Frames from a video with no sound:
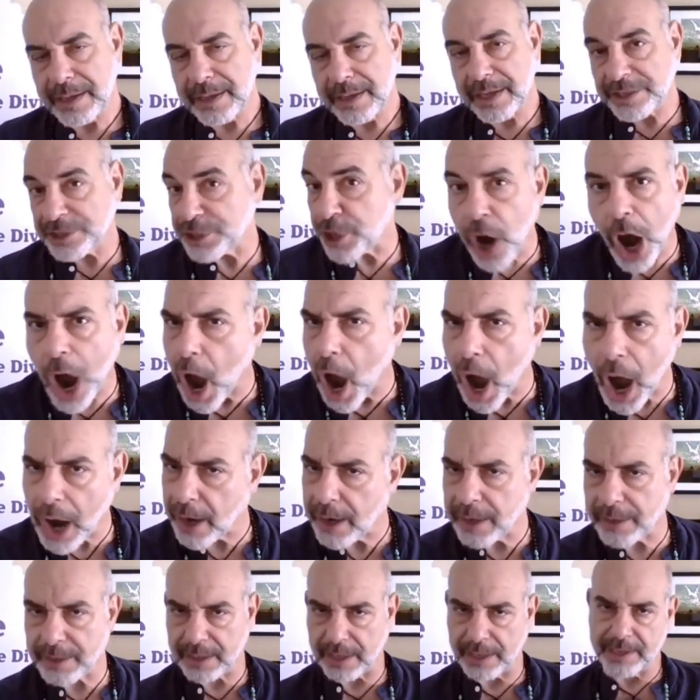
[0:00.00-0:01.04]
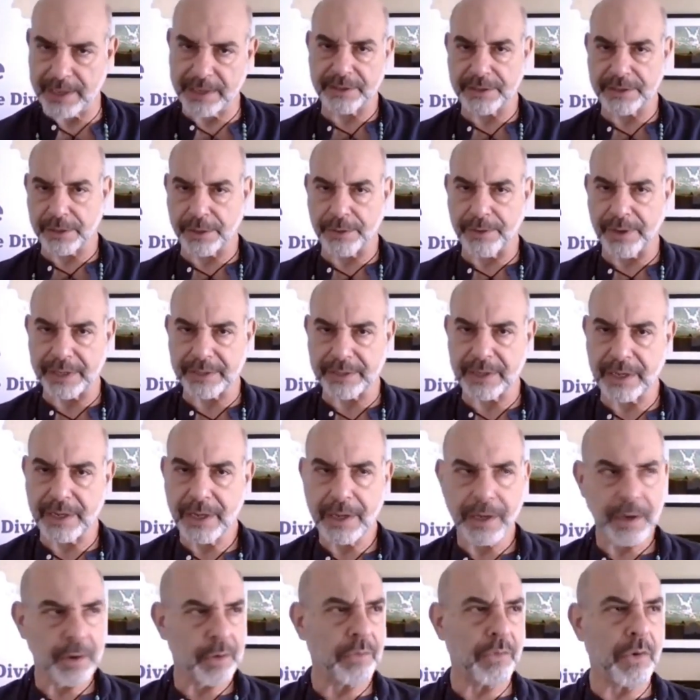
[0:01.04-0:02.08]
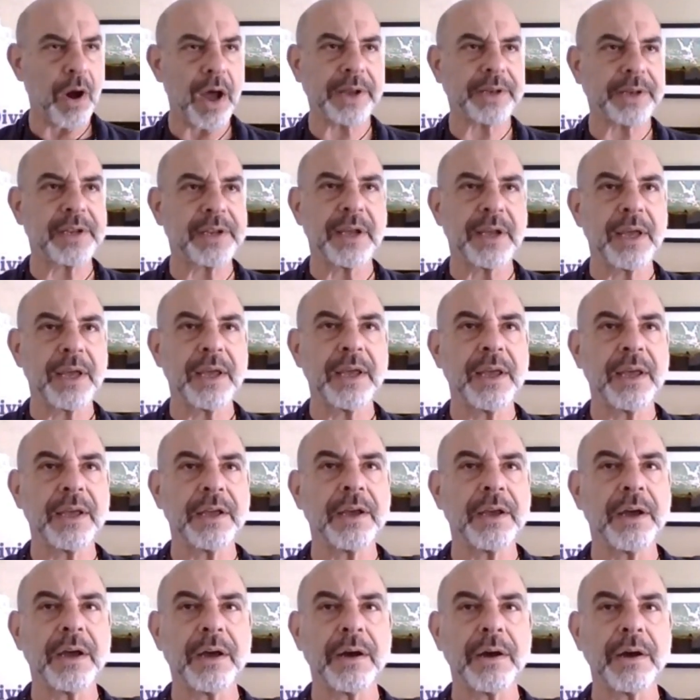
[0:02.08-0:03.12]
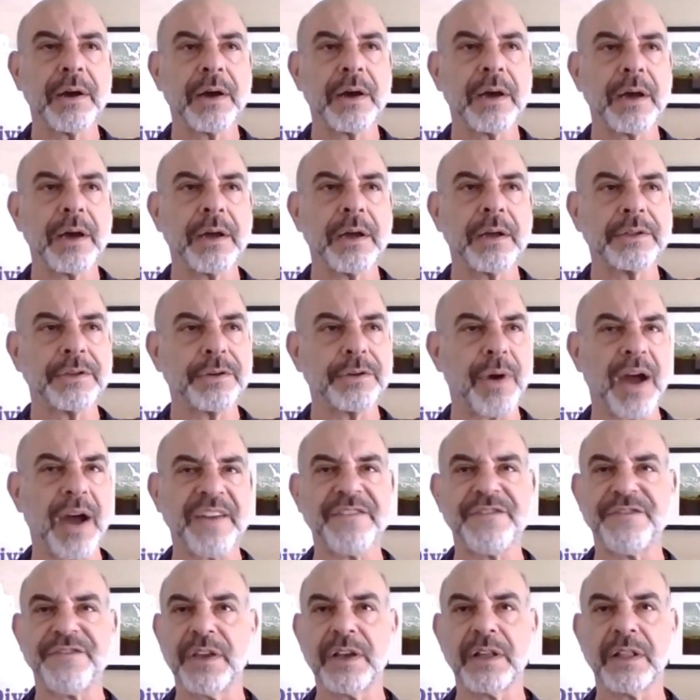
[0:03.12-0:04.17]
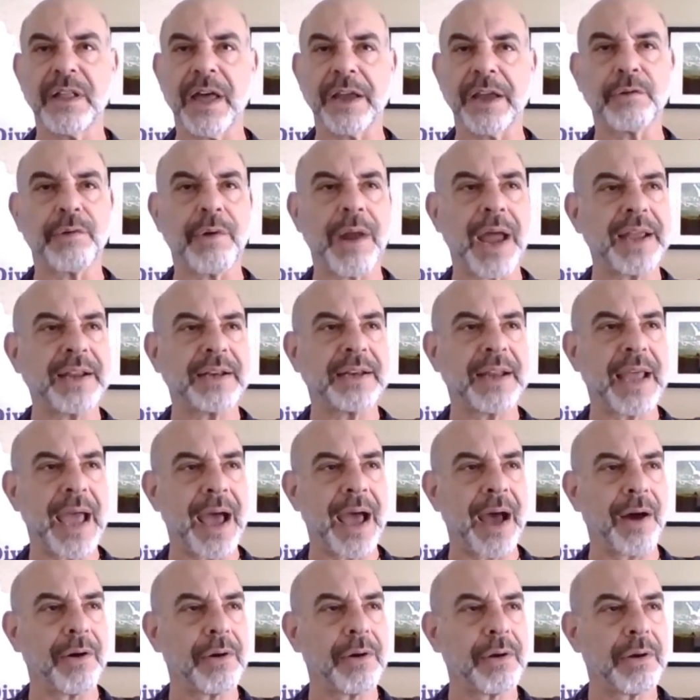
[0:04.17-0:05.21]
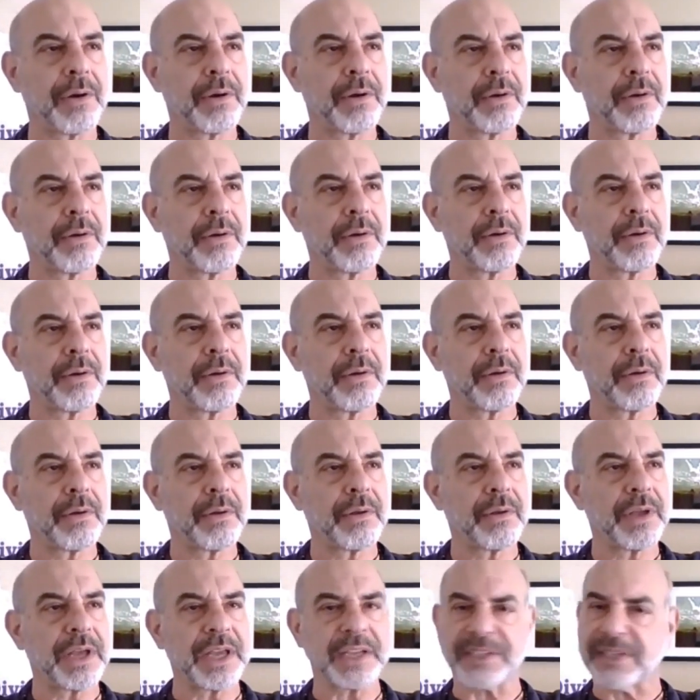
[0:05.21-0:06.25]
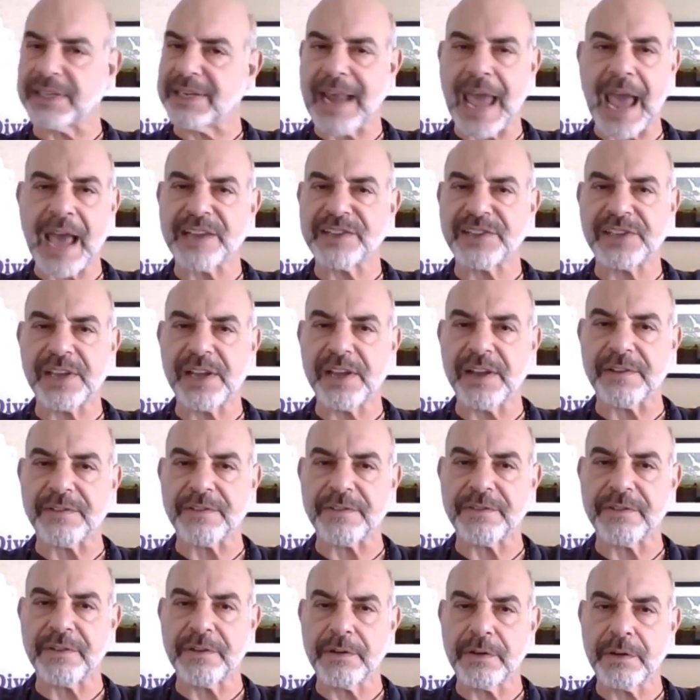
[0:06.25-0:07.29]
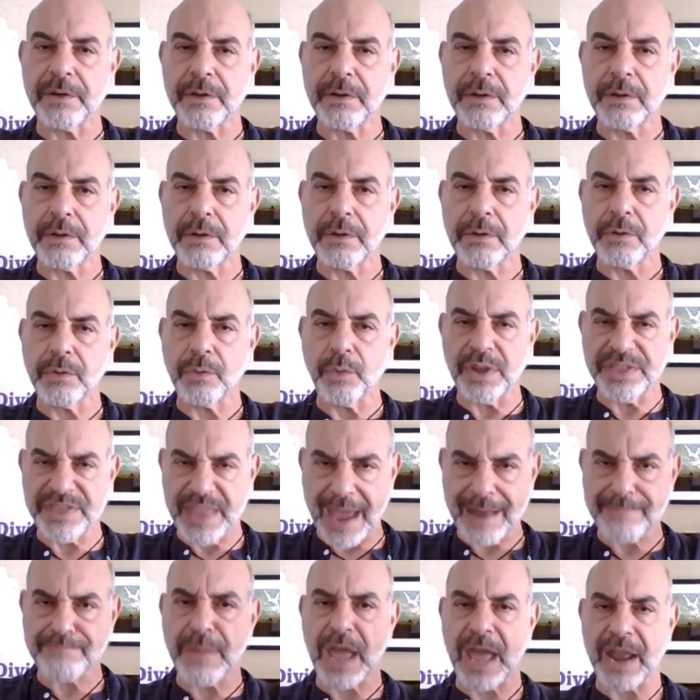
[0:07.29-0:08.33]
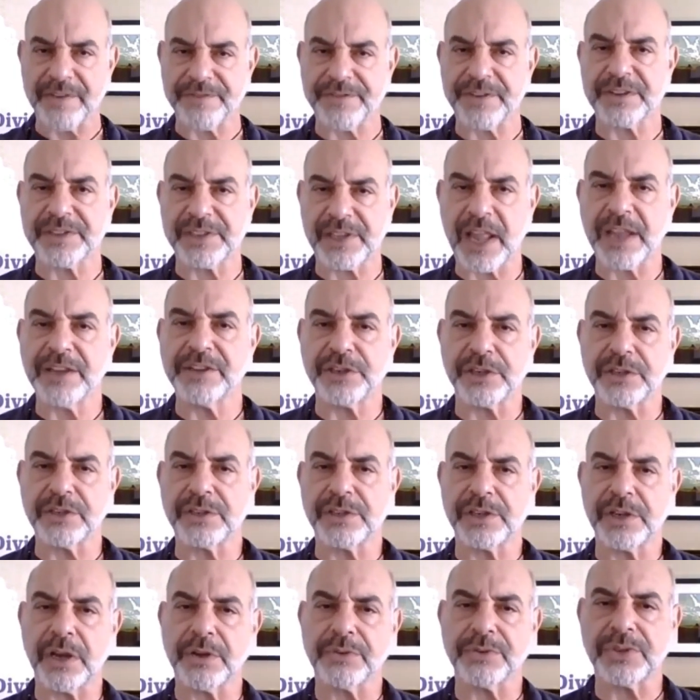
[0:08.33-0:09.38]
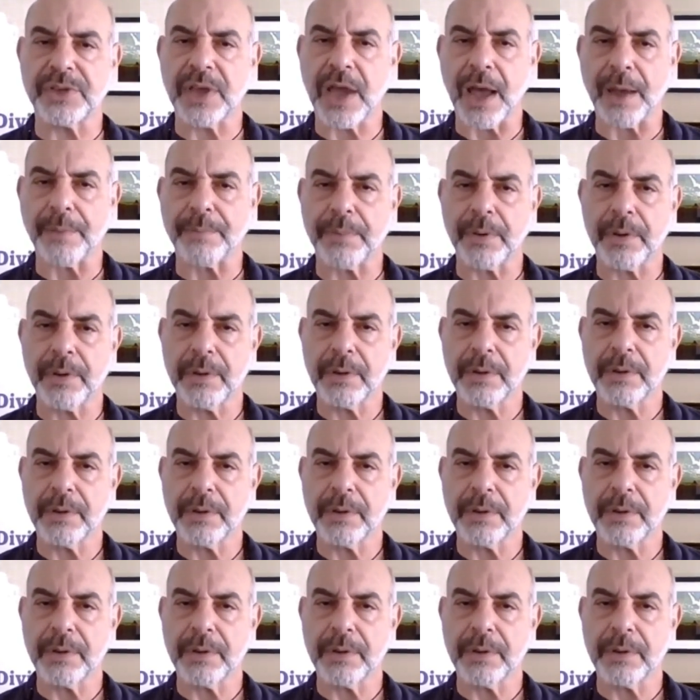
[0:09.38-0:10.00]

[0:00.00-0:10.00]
Get your heart into it. What do I feel like right now? It's an as if when that manifestation shows up.